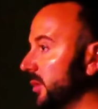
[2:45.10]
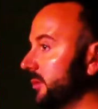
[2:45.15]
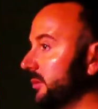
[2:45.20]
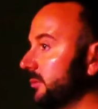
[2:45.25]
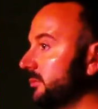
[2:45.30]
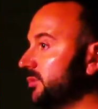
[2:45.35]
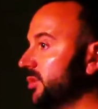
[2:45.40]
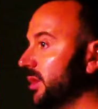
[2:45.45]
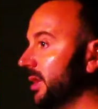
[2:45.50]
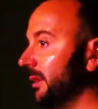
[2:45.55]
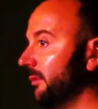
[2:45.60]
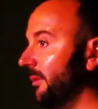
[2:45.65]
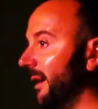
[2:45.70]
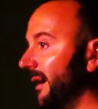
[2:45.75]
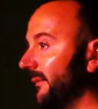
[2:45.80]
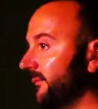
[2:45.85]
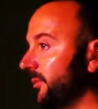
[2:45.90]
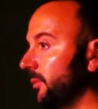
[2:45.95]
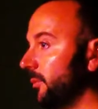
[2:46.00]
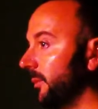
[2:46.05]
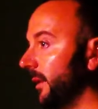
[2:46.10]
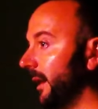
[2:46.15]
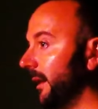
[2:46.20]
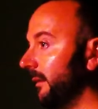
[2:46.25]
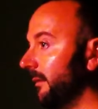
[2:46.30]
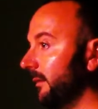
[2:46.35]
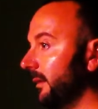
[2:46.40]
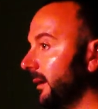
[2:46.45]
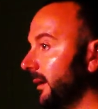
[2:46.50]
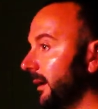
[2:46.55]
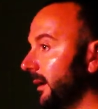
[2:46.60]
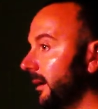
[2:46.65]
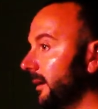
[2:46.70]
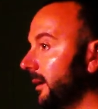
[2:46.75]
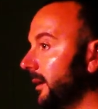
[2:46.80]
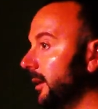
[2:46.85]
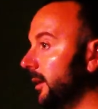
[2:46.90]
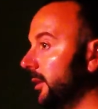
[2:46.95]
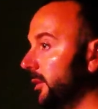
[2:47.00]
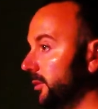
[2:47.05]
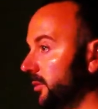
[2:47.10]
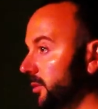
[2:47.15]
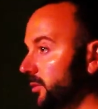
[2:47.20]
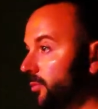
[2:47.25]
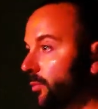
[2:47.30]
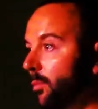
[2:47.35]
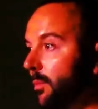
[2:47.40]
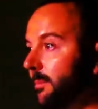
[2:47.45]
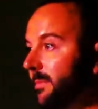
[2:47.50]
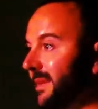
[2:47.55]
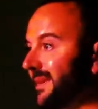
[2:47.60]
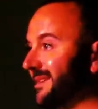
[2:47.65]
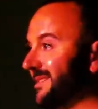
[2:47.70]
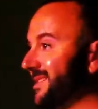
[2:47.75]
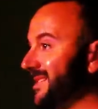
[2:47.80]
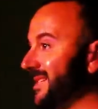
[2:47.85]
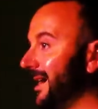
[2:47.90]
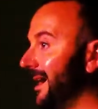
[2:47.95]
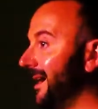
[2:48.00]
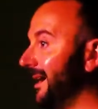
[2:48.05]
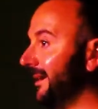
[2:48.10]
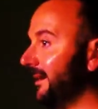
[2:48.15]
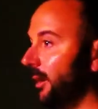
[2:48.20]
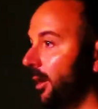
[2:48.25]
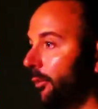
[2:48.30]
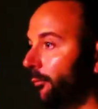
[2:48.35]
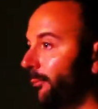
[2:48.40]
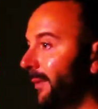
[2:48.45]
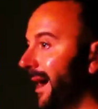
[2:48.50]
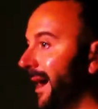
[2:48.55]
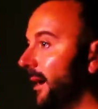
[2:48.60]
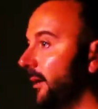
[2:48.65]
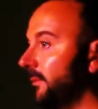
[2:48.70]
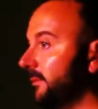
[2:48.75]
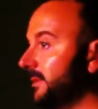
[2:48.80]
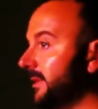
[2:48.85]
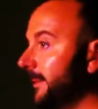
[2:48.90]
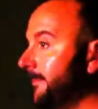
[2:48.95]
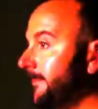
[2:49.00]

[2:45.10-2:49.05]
on your geographical area, you will be assigned a route.